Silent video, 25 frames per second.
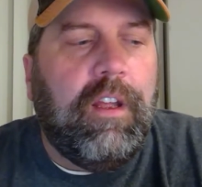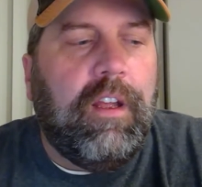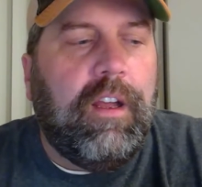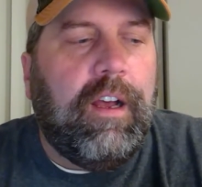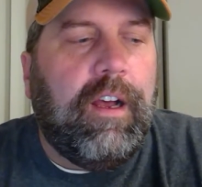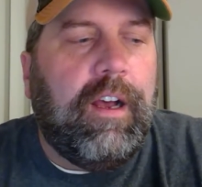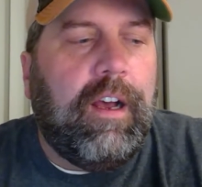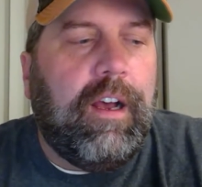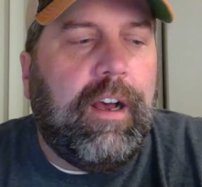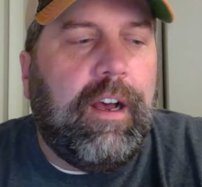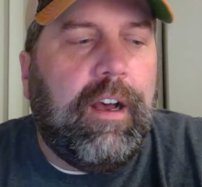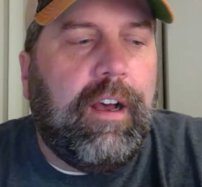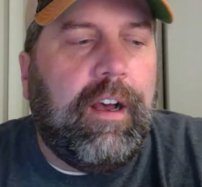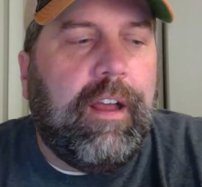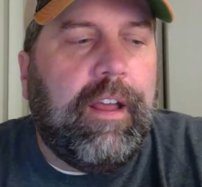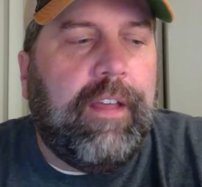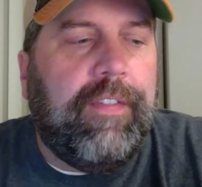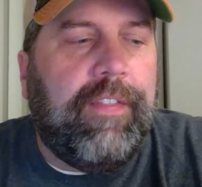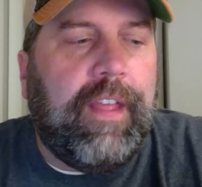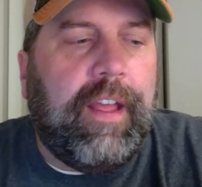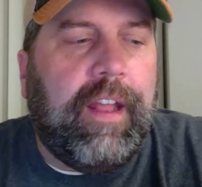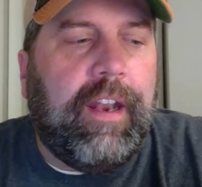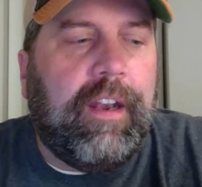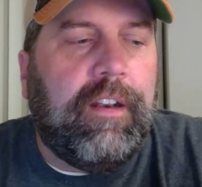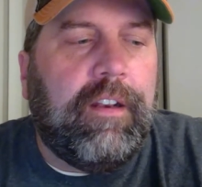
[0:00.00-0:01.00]
And
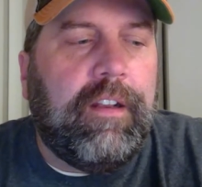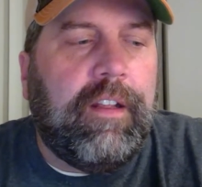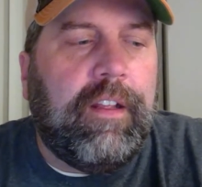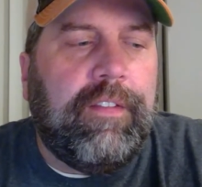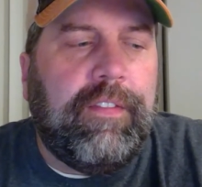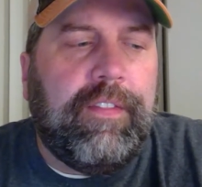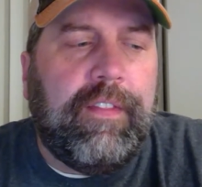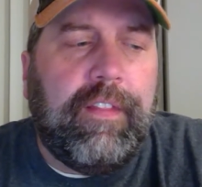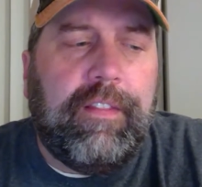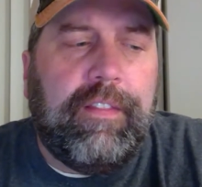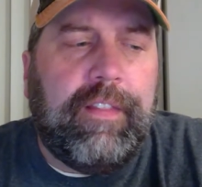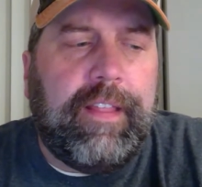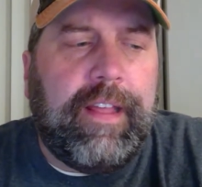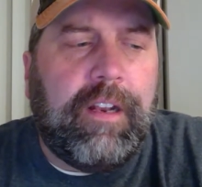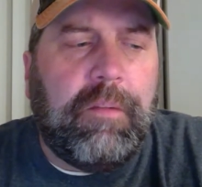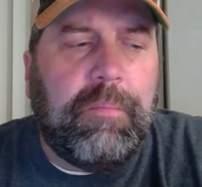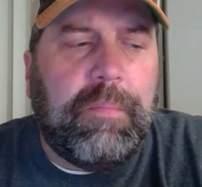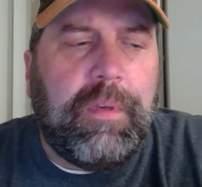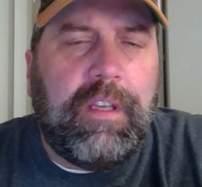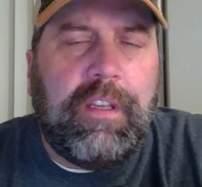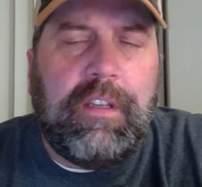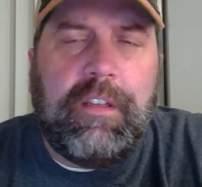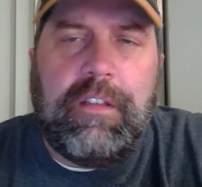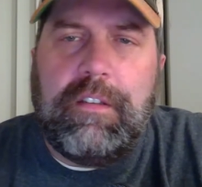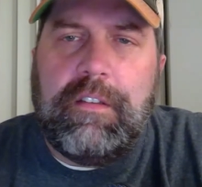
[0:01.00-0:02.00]
that'll
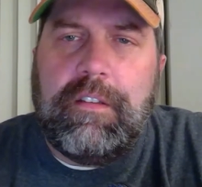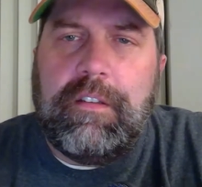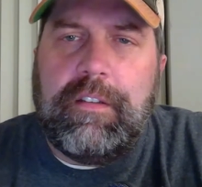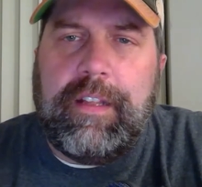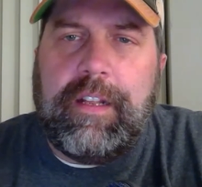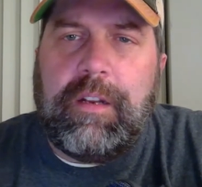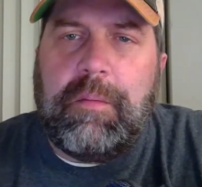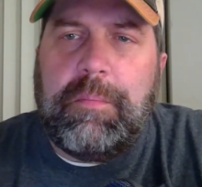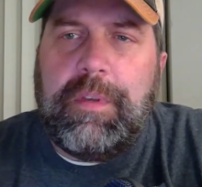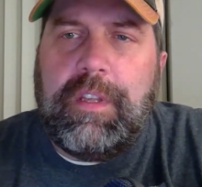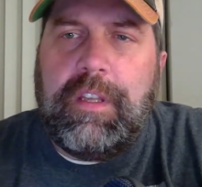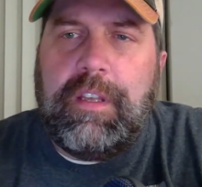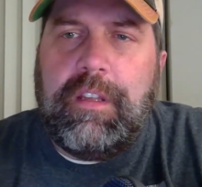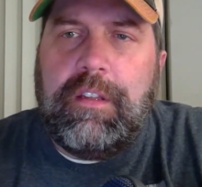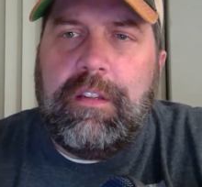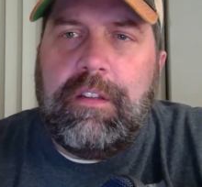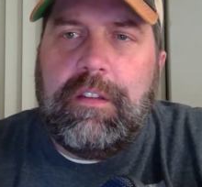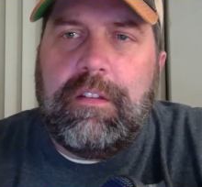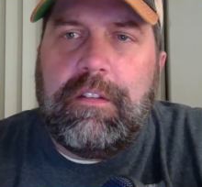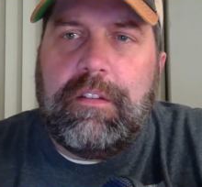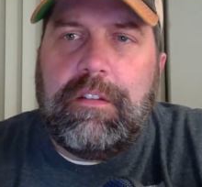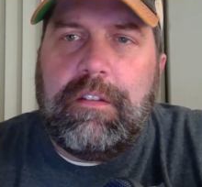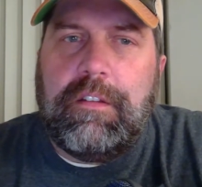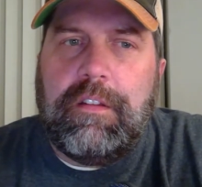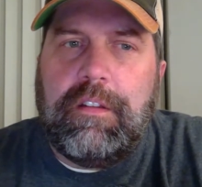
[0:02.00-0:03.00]
be
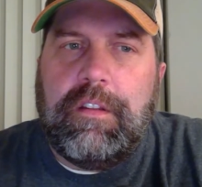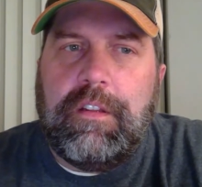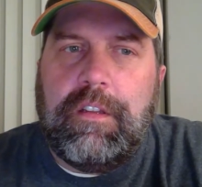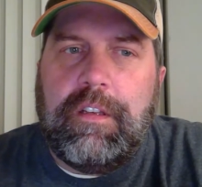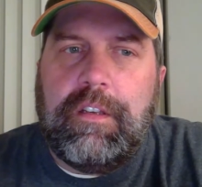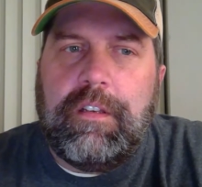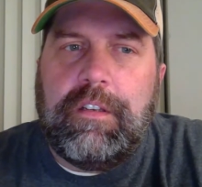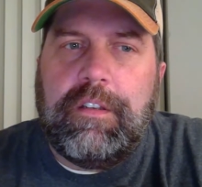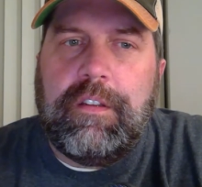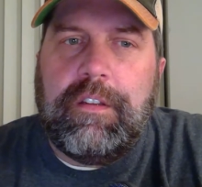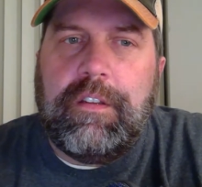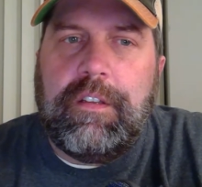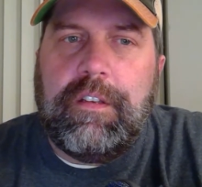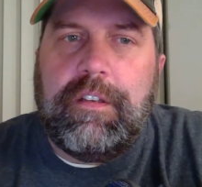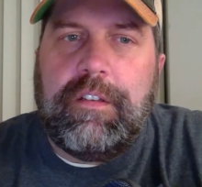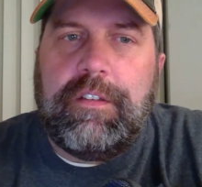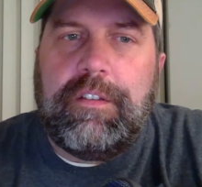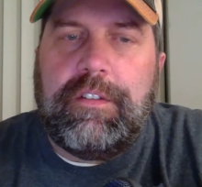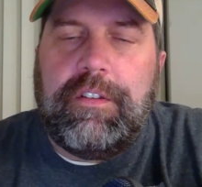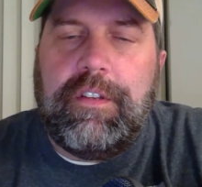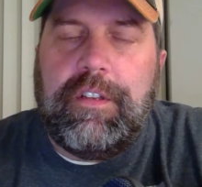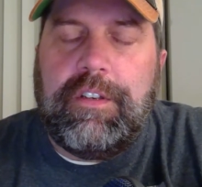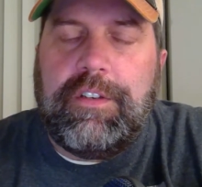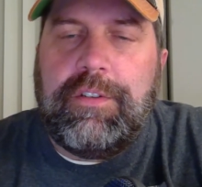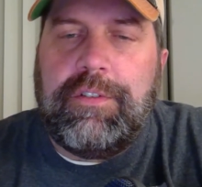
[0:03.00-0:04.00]

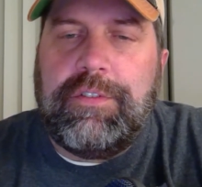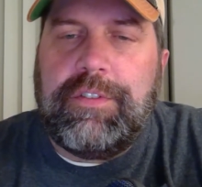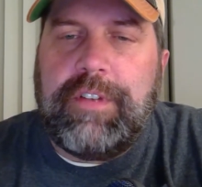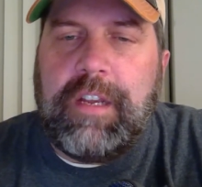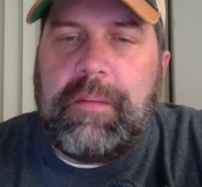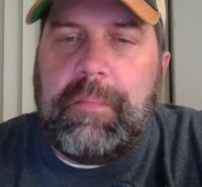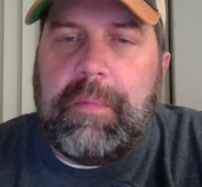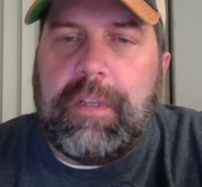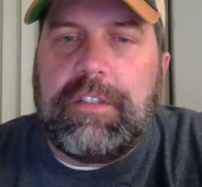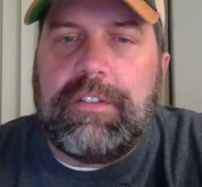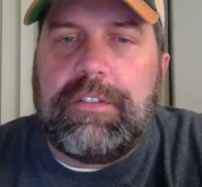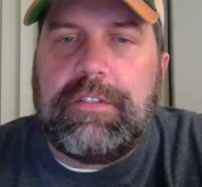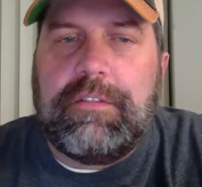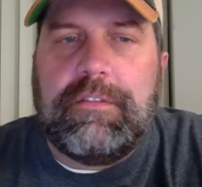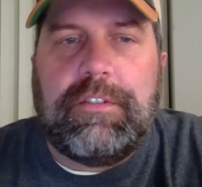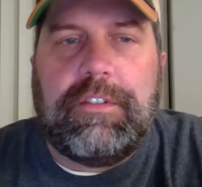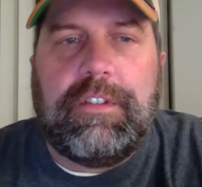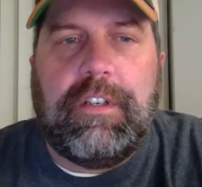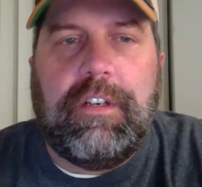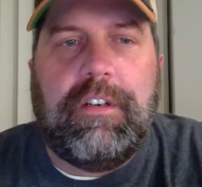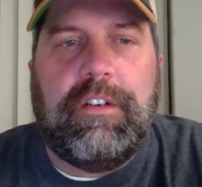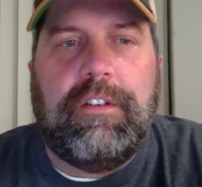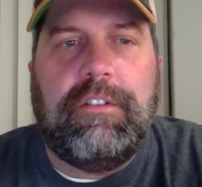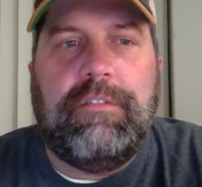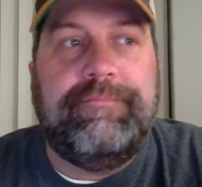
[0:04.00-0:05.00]
the two segments.
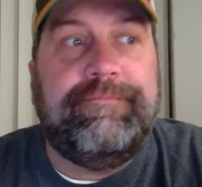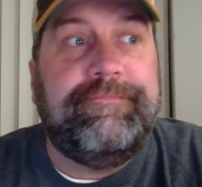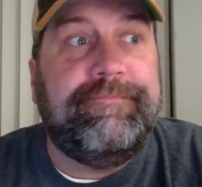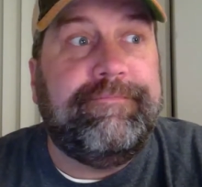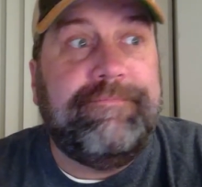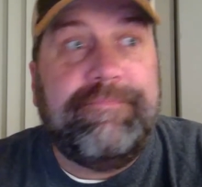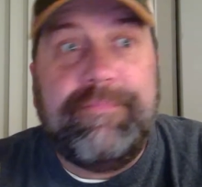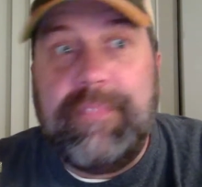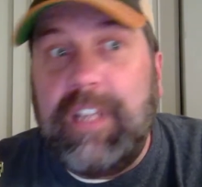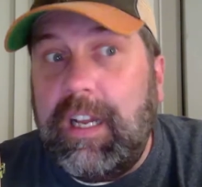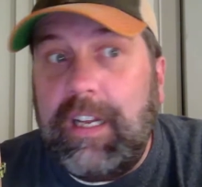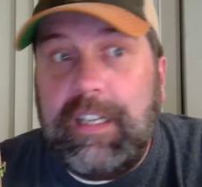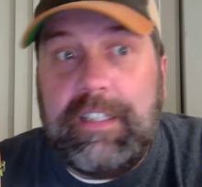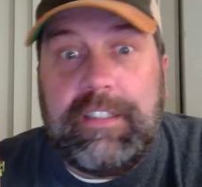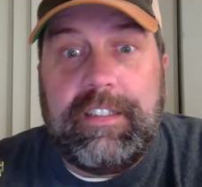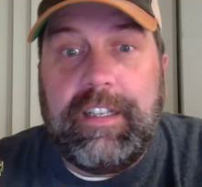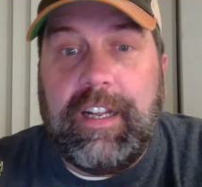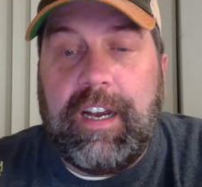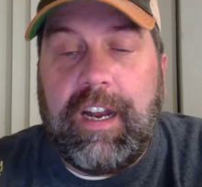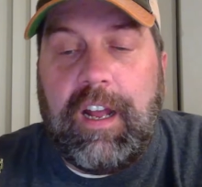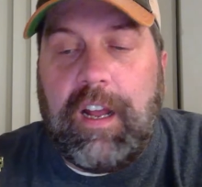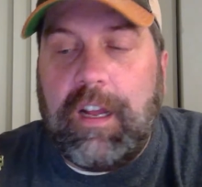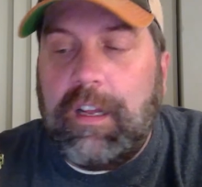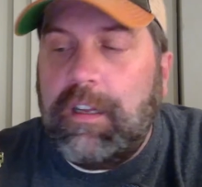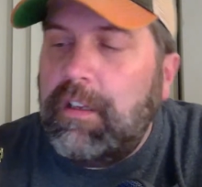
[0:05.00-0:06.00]
So
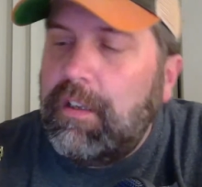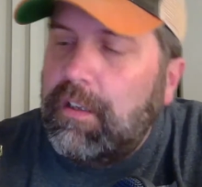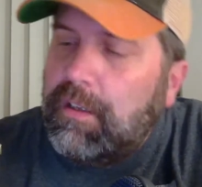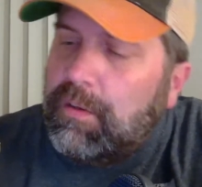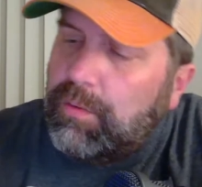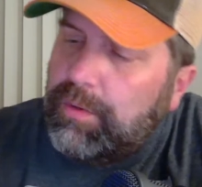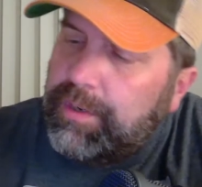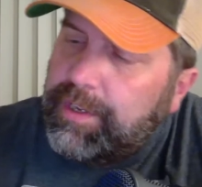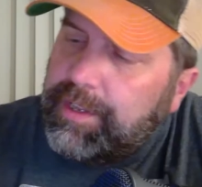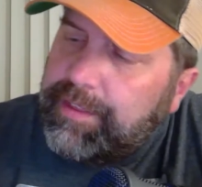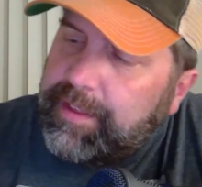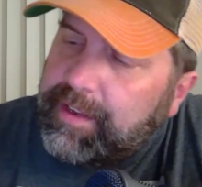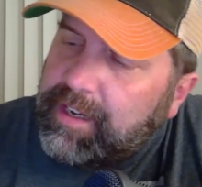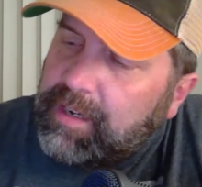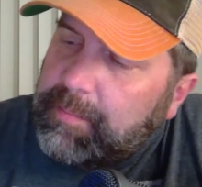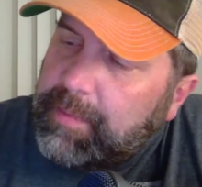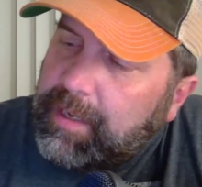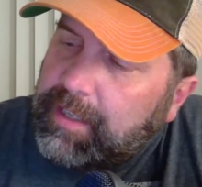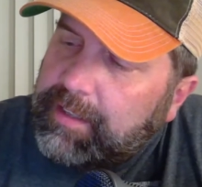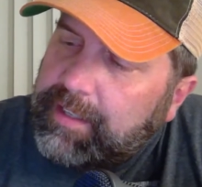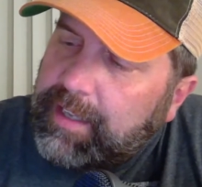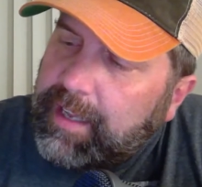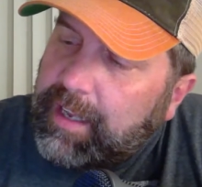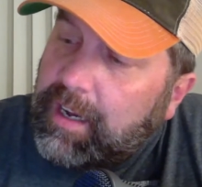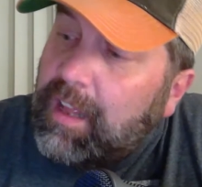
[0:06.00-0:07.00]
ta-da. What do you think
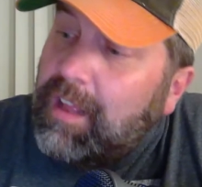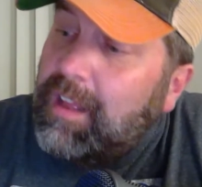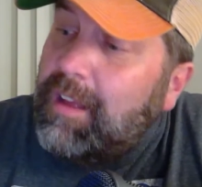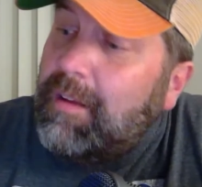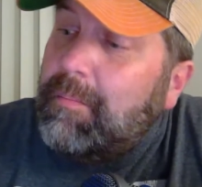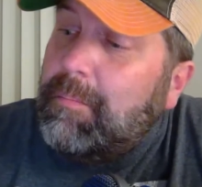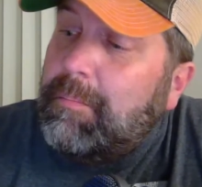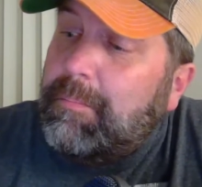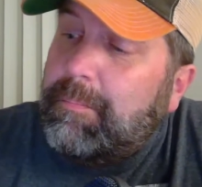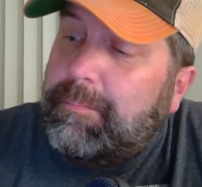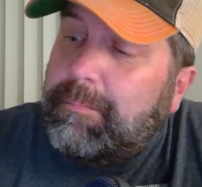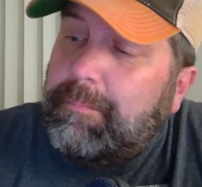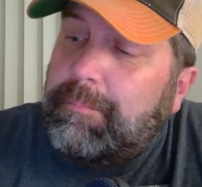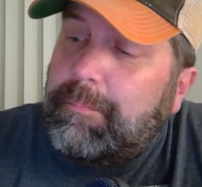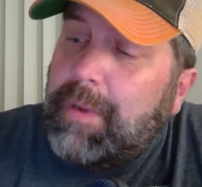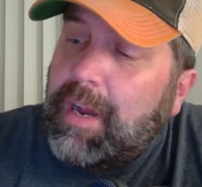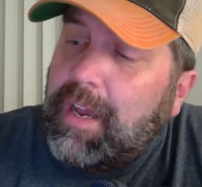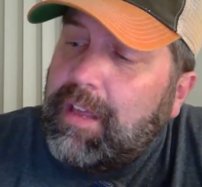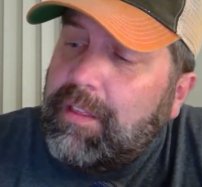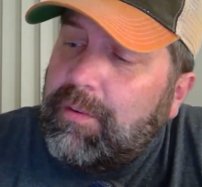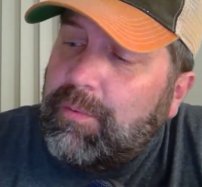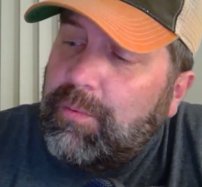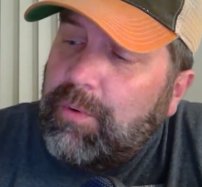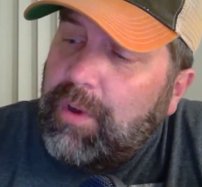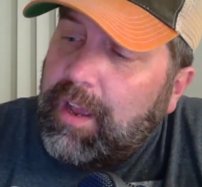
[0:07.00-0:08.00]
about that? By
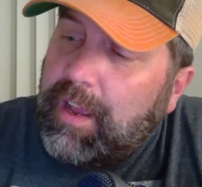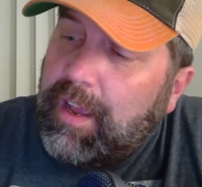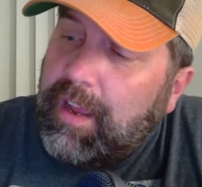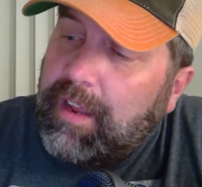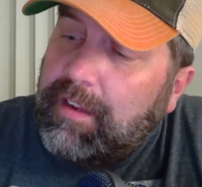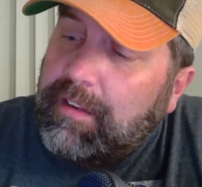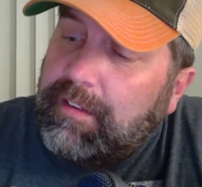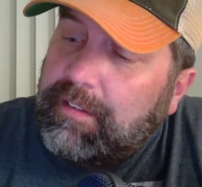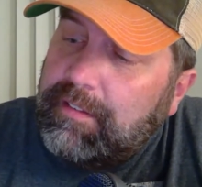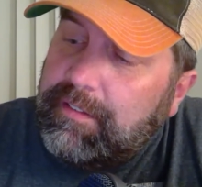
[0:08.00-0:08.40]
the way,